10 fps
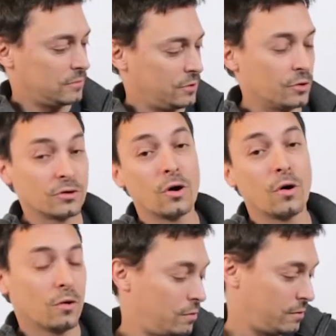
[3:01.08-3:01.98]
You
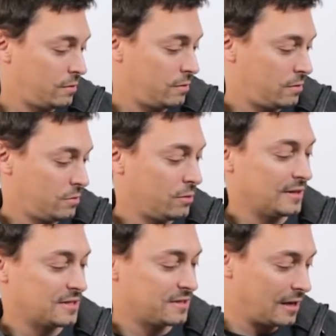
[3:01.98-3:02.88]

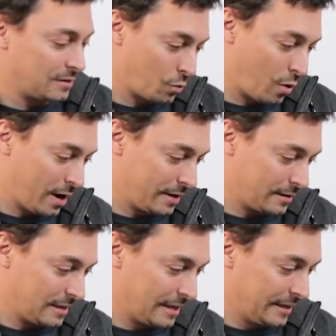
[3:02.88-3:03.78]
understand why
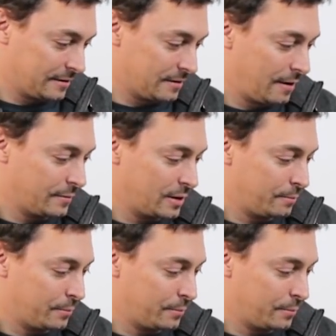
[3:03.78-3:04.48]
later. I'm going to